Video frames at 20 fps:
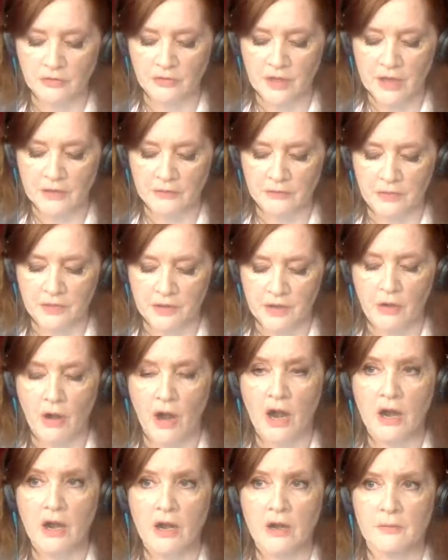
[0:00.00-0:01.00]
out that
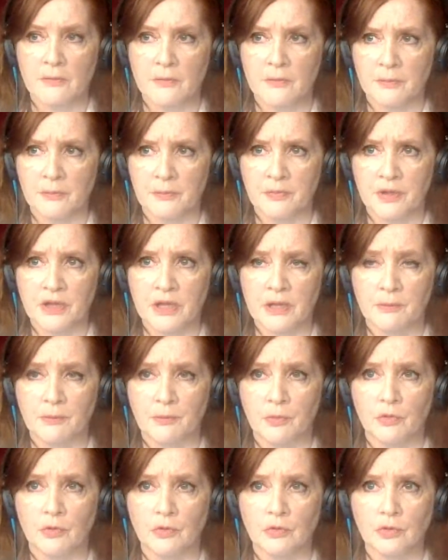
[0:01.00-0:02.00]
there are
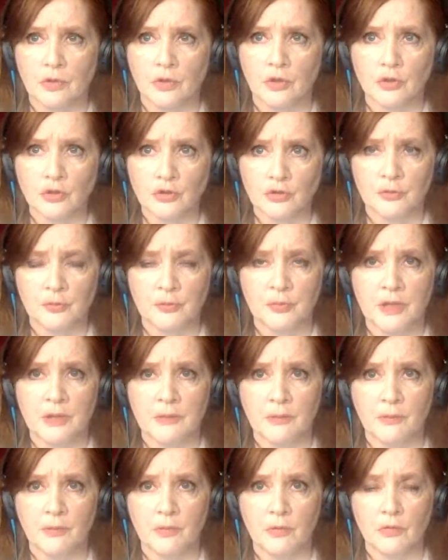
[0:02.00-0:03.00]
people, good
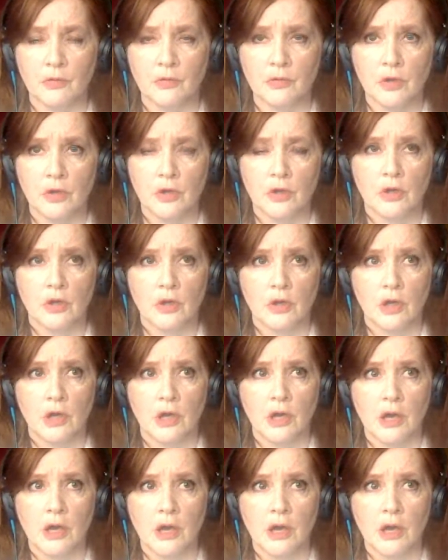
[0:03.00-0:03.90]
people,